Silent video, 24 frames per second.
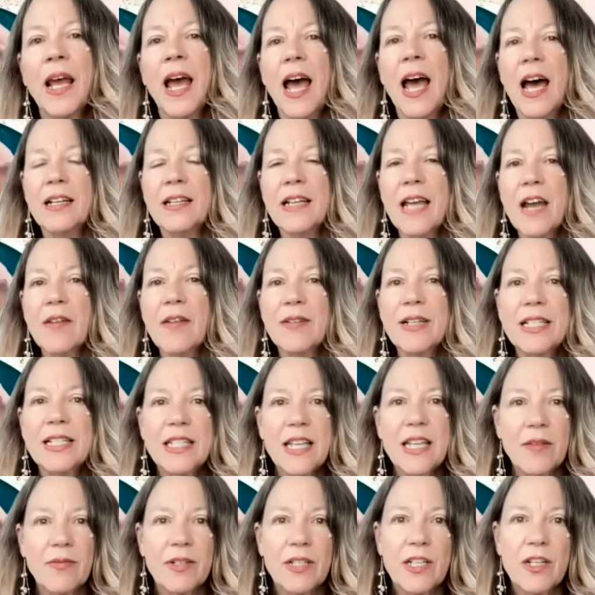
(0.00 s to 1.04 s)
And every
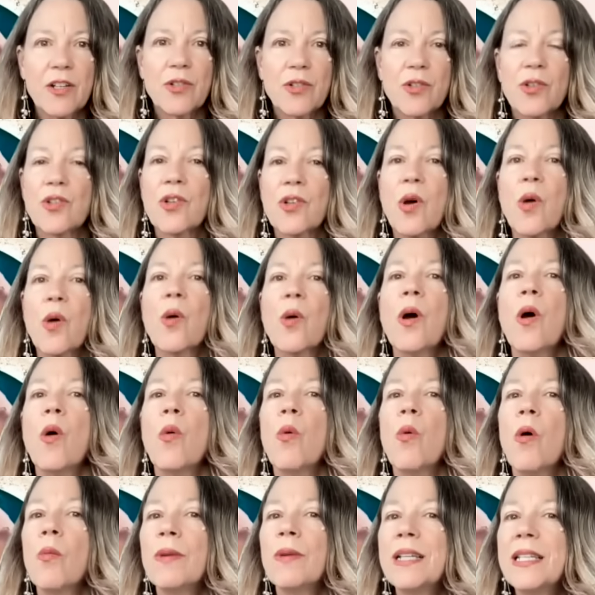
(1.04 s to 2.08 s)
seven years or so,
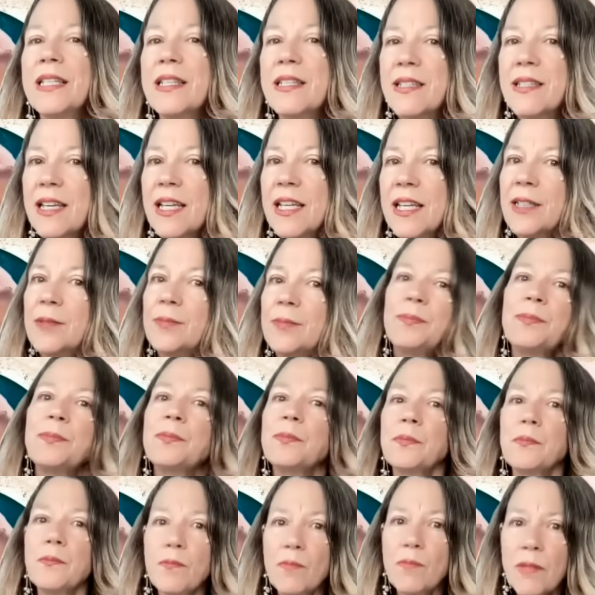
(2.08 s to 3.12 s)
what we see
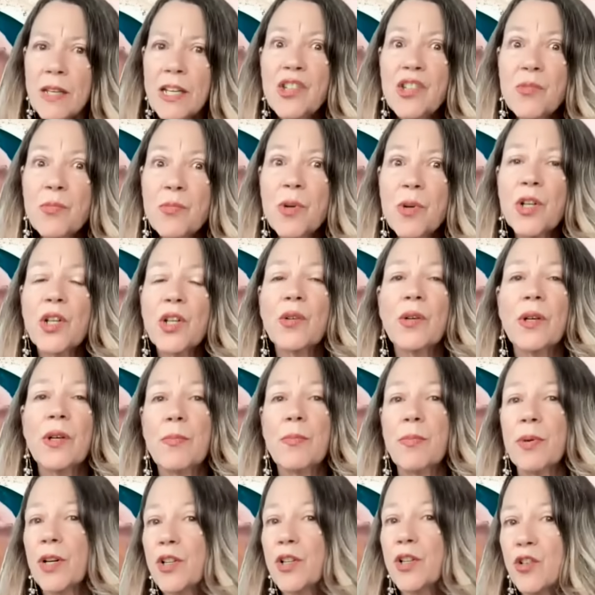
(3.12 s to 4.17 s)
is Mercury
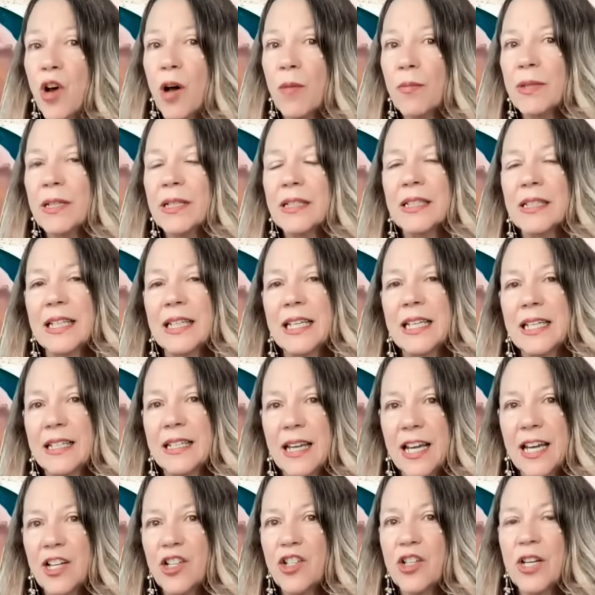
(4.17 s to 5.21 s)
predominantly
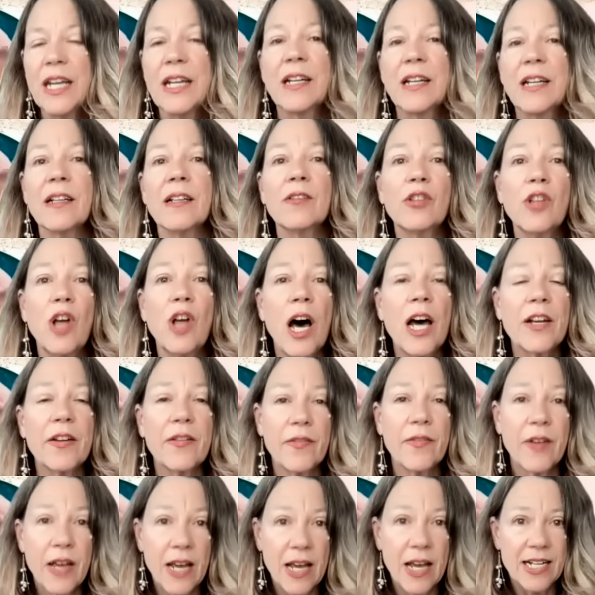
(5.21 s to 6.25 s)
engaged in a lot
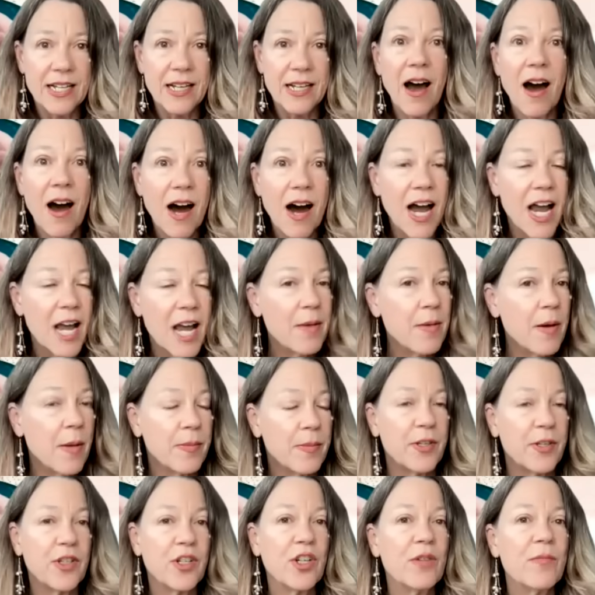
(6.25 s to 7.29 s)
of time, up
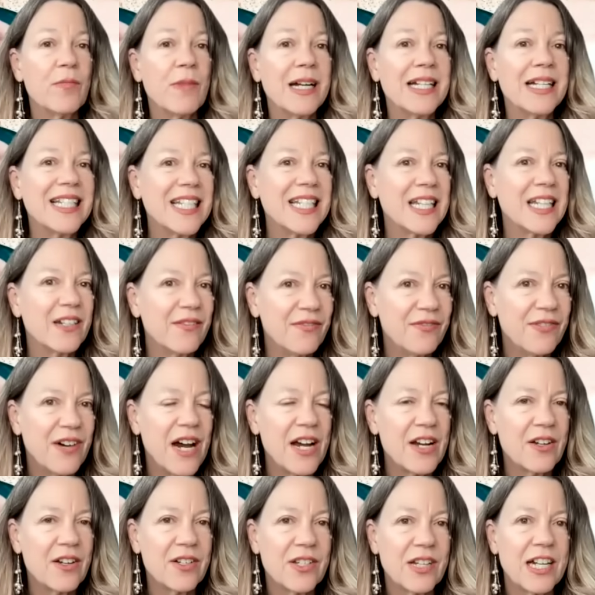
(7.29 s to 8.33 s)
to two months, in
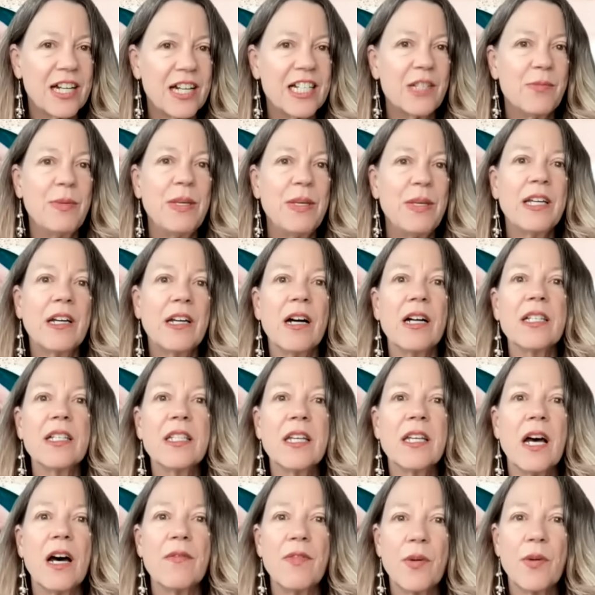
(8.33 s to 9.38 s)
fire signs because
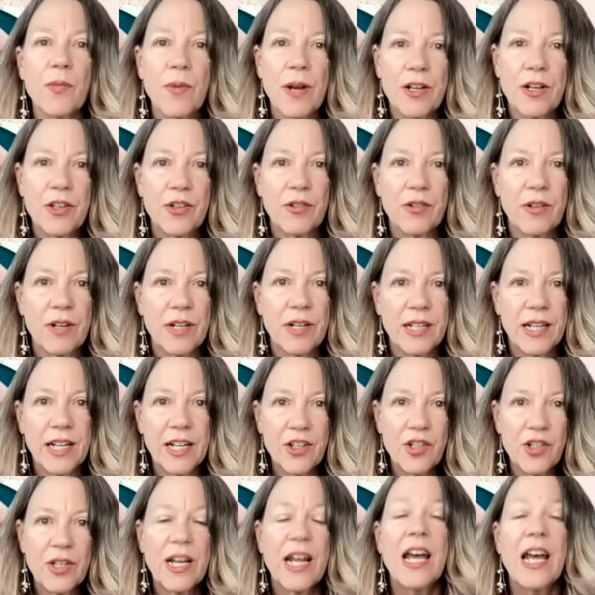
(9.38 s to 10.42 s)
of the
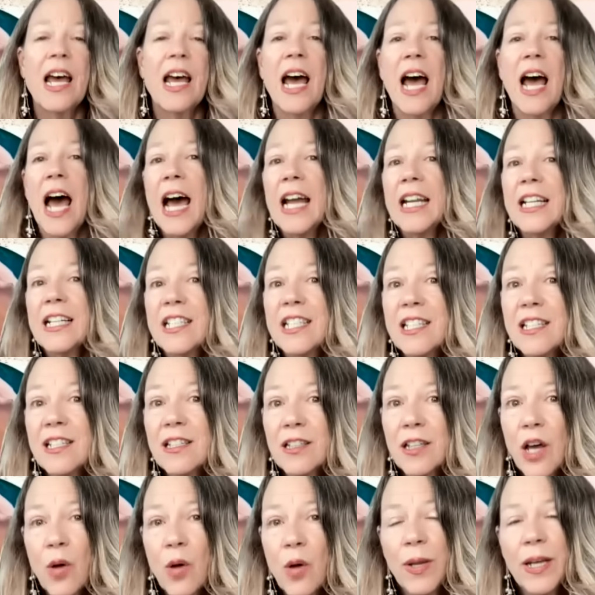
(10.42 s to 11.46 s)
retrogradation and is
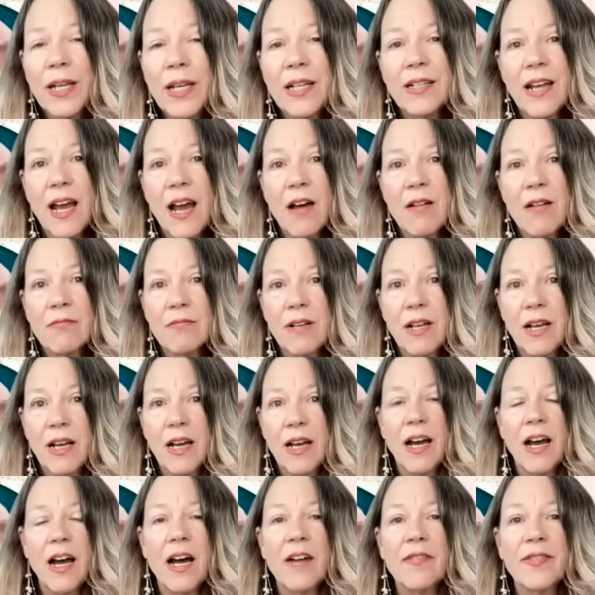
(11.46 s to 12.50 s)
slowing down
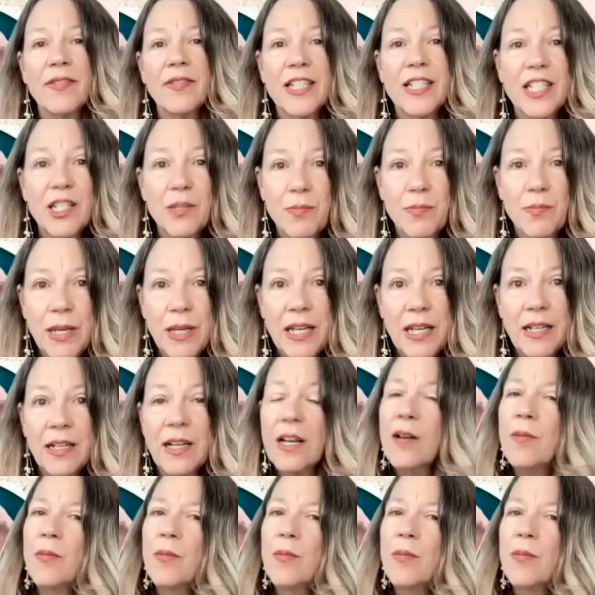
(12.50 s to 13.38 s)
of a speed.